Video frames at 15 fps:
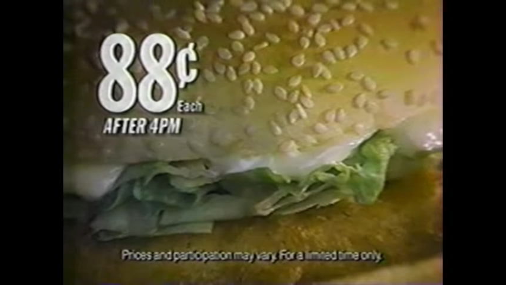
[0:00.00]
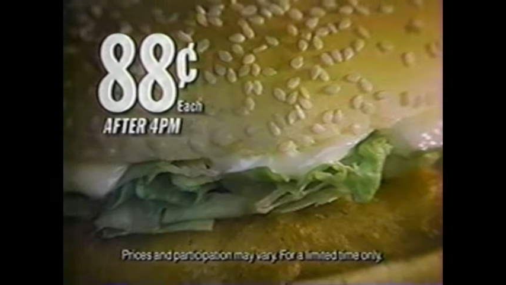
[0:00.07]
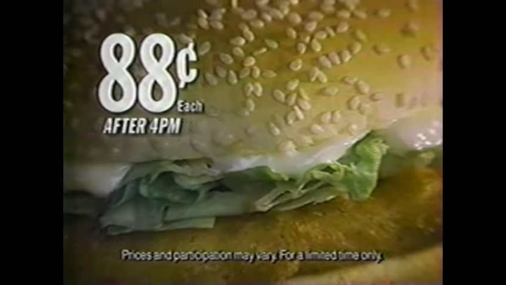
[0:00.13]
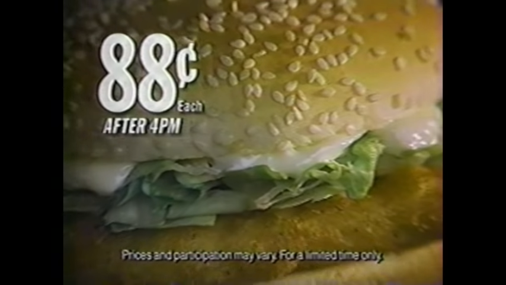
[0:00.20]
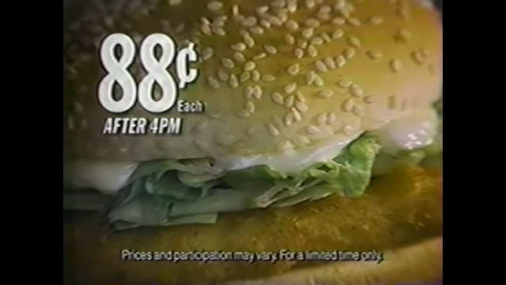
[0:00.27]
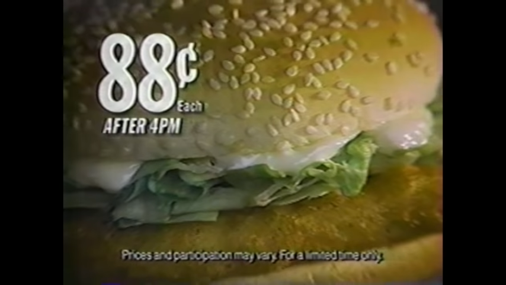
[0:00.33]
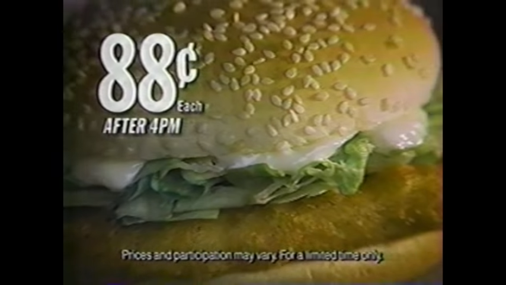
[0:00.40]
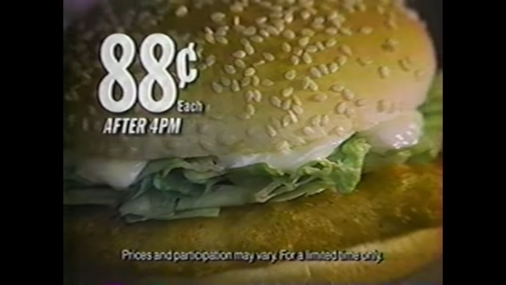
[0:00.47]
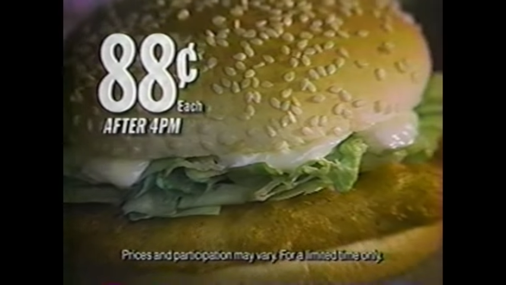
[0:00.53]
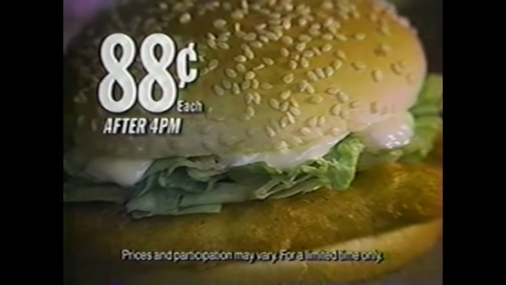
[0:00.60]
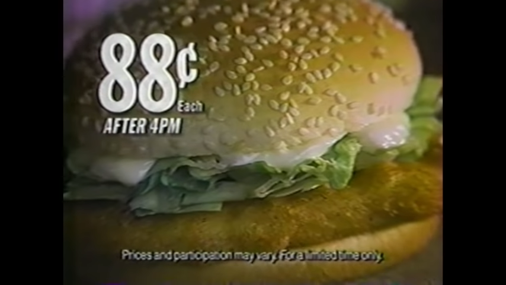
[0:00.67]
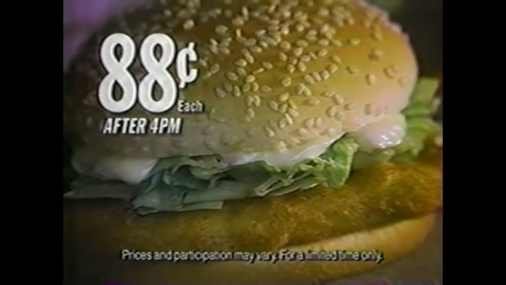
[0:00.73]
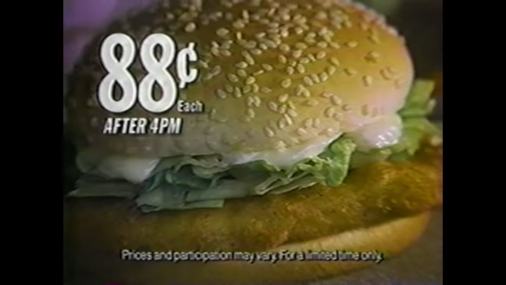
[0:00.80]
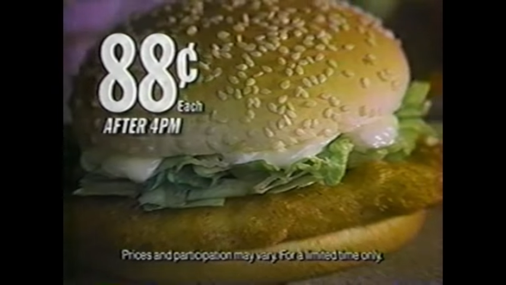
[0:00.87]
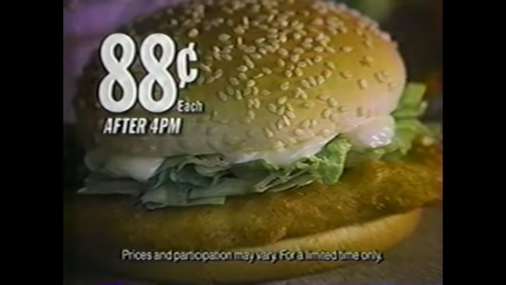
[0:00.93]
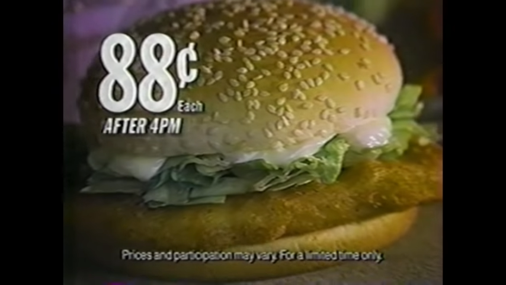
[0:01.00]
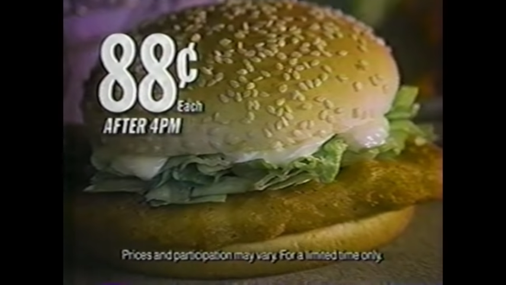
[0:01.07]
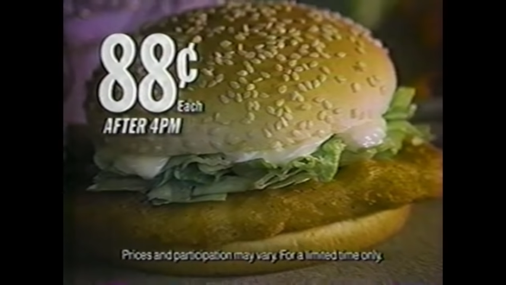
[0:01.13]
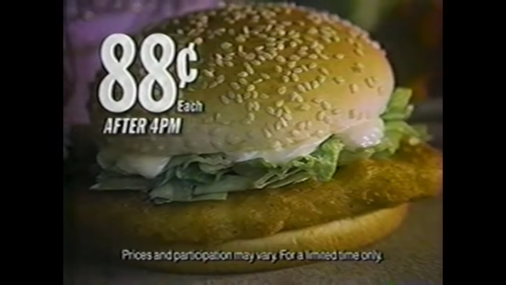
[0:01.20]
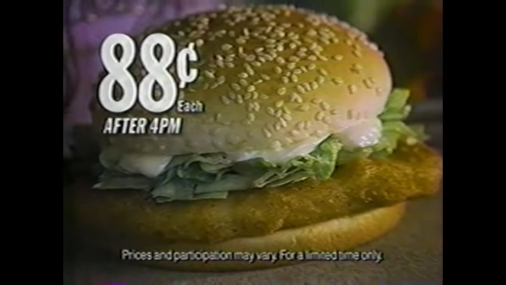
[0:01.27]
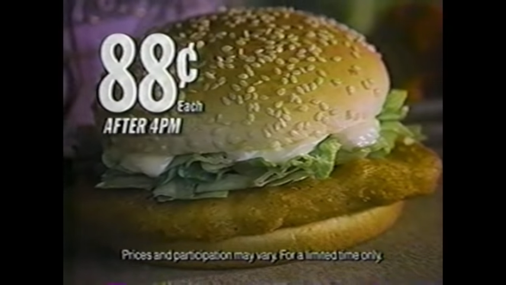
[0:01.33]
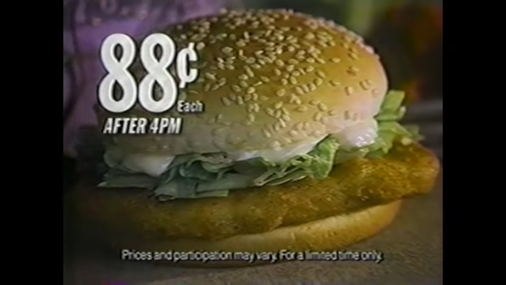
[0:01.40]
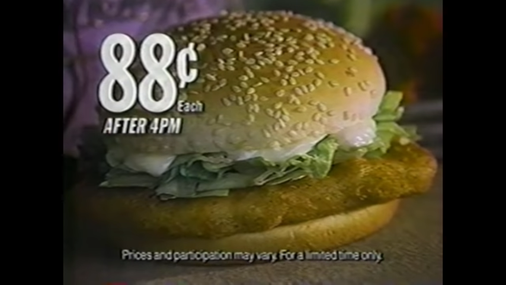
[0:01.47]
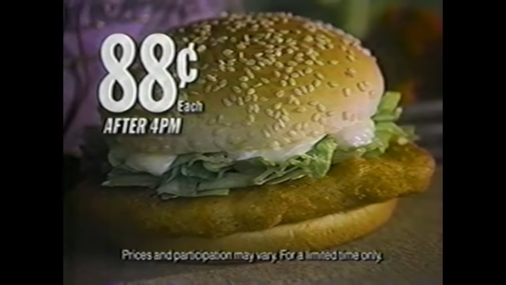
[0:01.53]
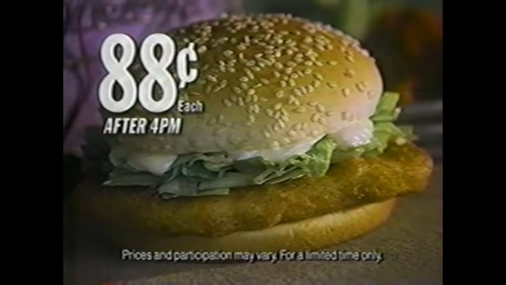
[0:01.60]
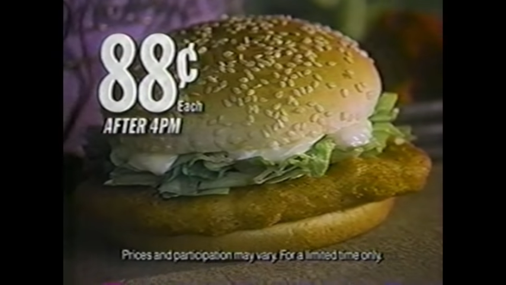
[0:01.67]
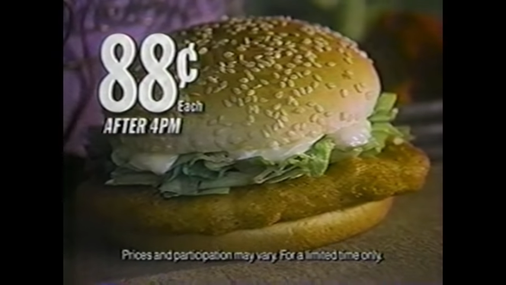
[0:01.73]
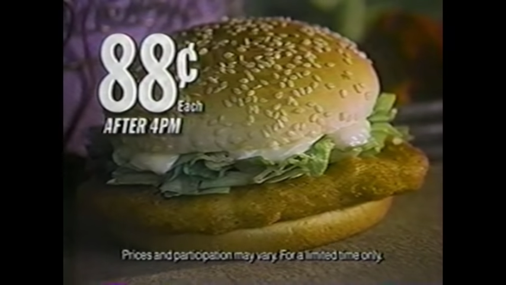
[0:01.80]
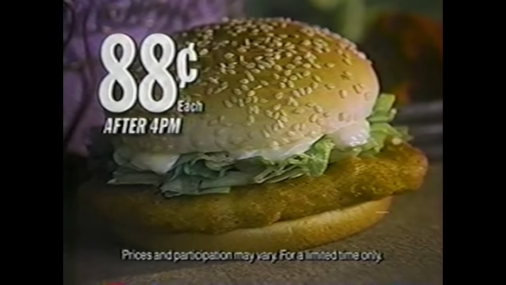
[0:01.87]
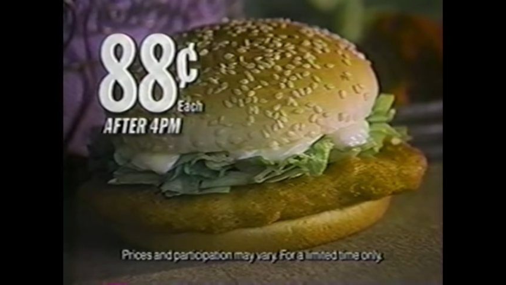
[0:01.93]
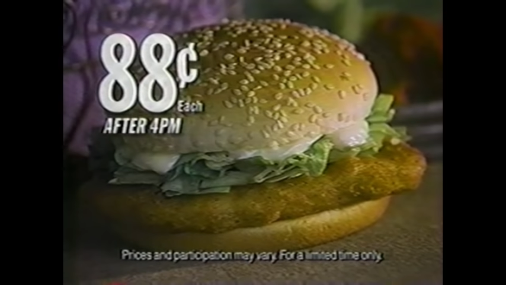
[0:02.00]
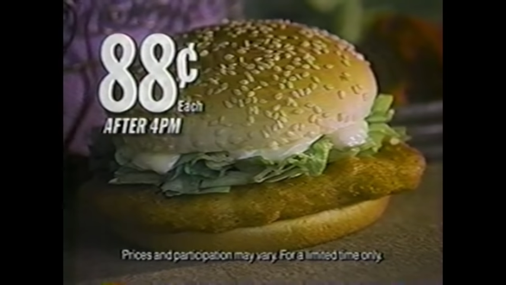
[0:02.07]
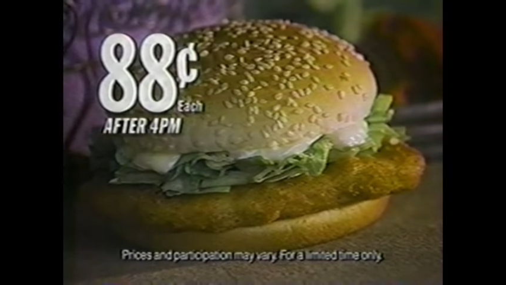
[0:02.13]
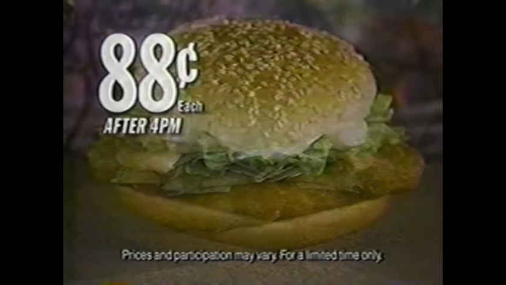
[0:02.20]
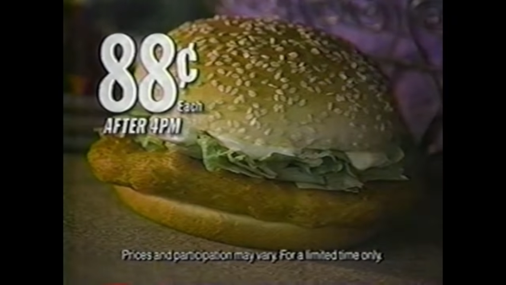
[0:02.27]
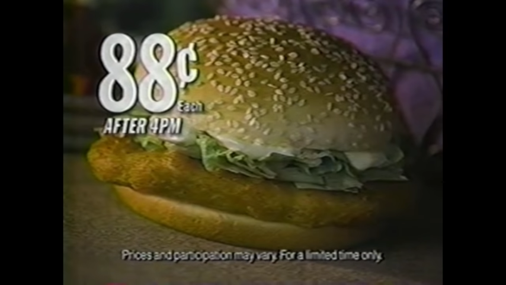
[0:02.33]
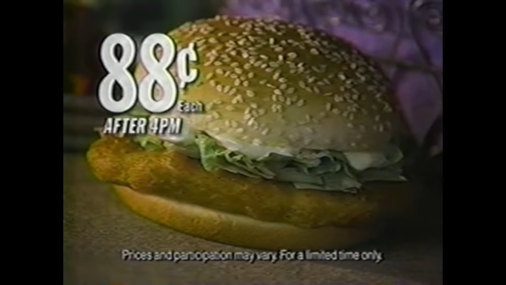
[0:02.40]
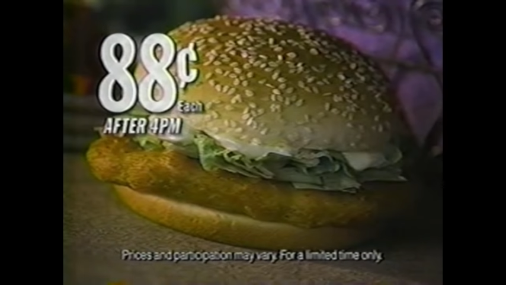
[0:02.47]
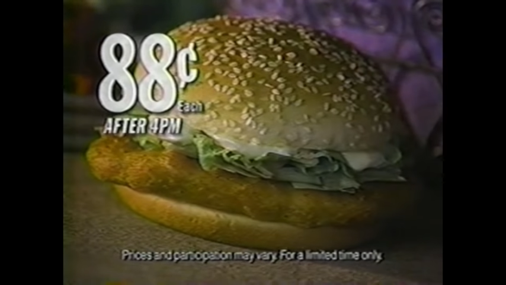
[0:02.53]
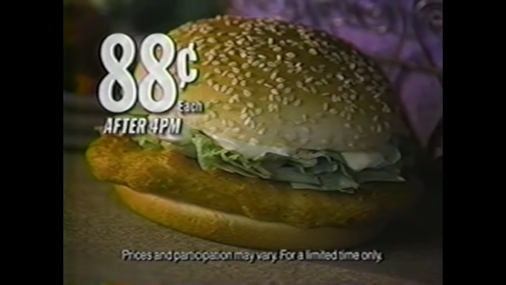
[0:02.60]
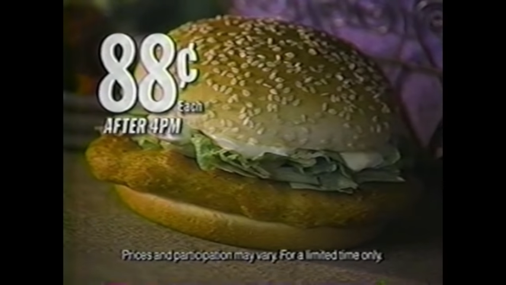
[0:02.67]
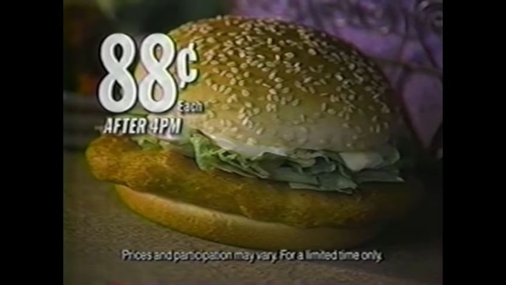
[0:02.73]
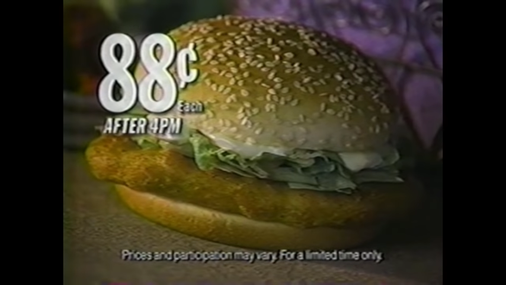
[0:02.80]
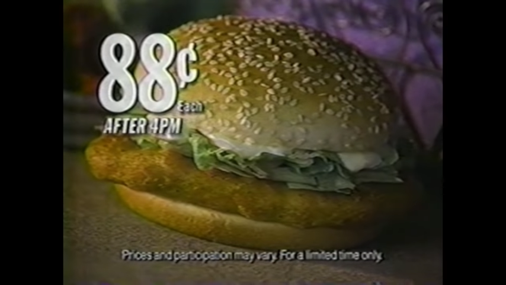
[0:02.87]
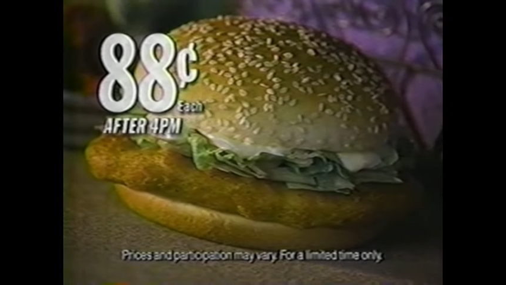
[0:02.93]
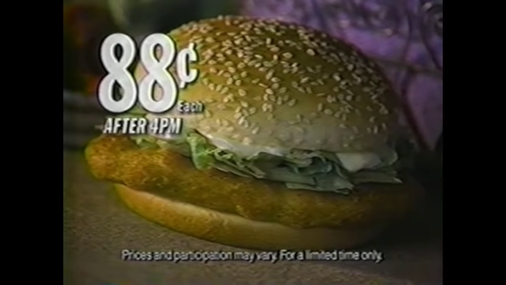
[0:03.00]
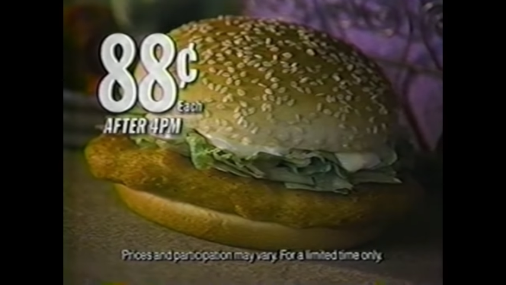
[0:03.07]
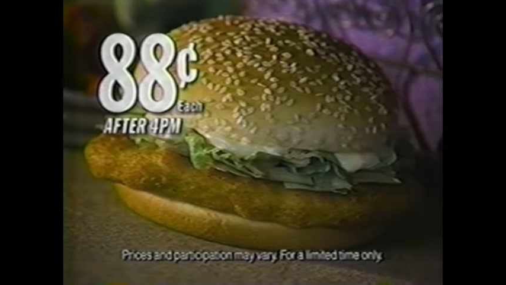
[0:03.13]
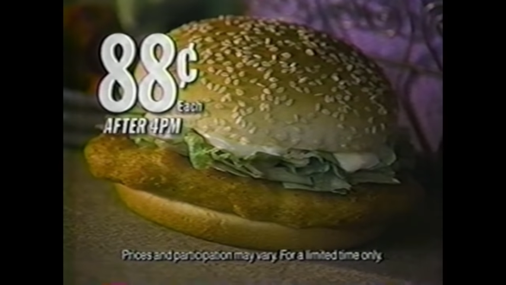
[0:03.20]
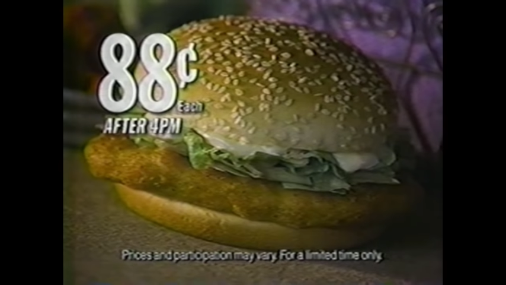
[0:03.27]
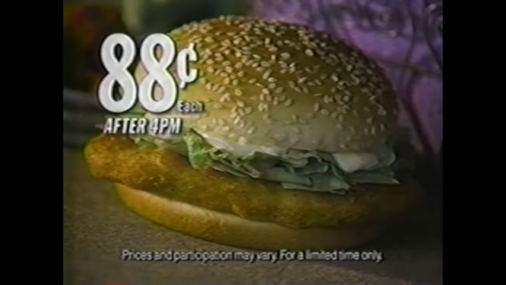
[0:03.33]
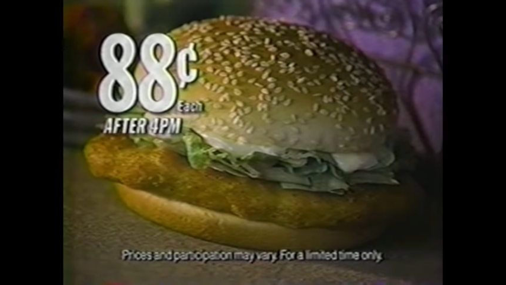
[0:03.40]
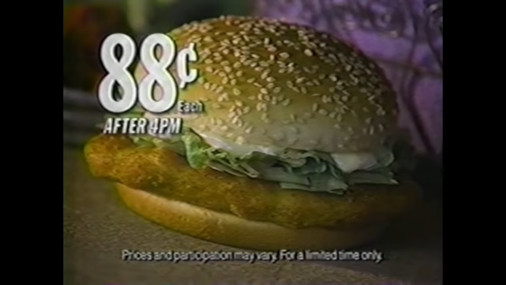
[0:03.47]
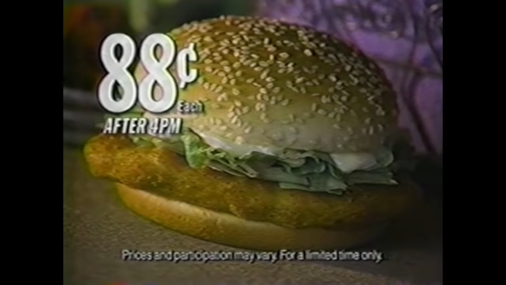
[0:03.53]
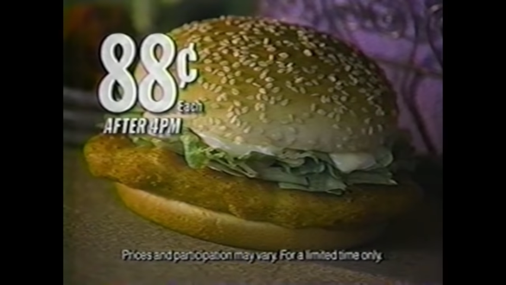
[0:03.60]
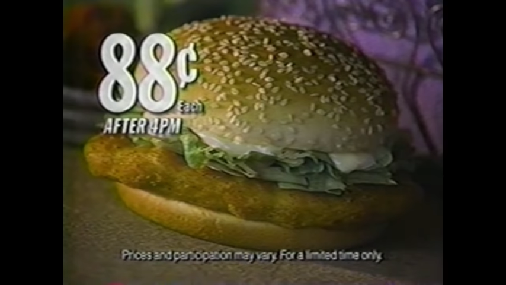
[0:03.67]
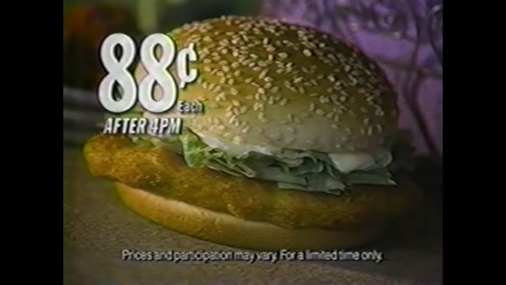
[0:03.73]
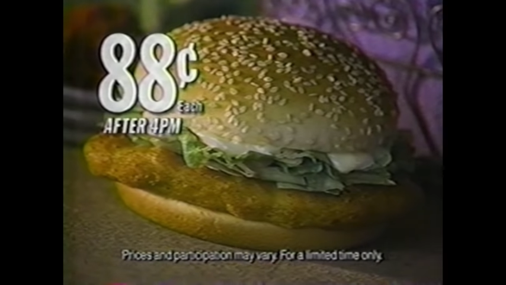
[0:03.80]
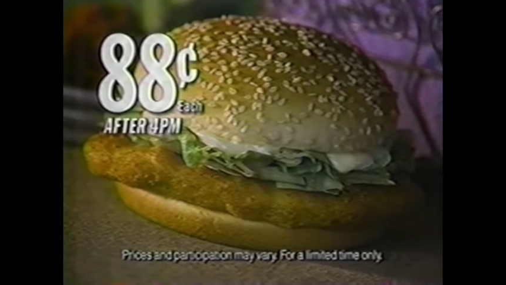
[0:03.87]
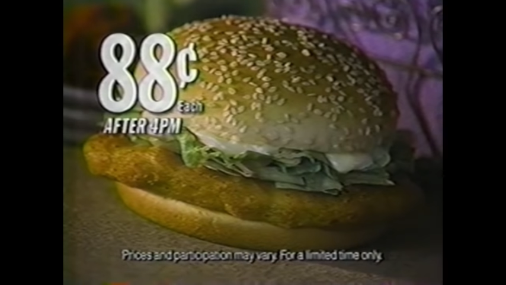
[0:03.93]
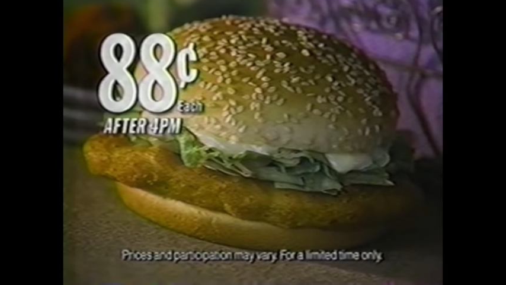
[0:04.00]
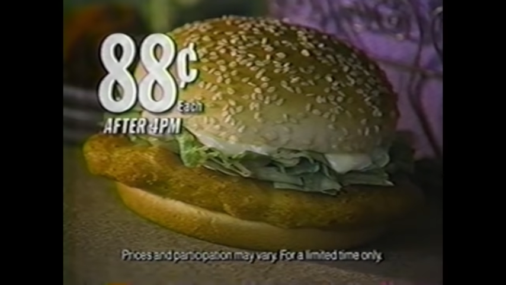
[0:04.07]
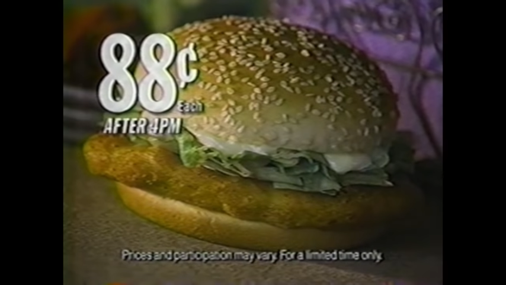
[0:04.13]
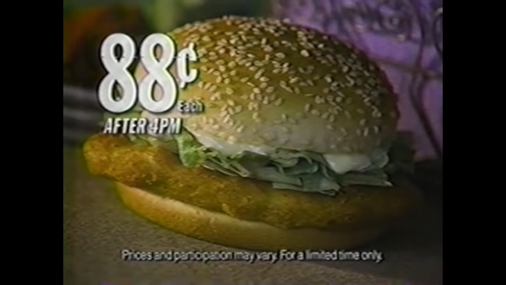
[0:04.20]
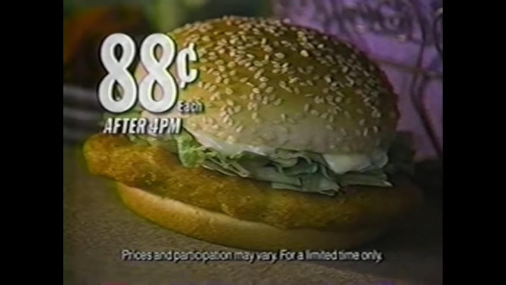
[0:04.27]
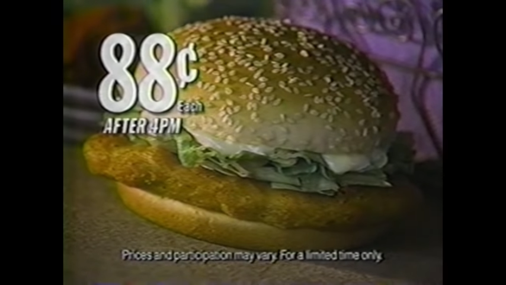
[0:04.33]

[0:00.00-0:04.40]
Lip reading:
No face is visible, so there are no lips to read.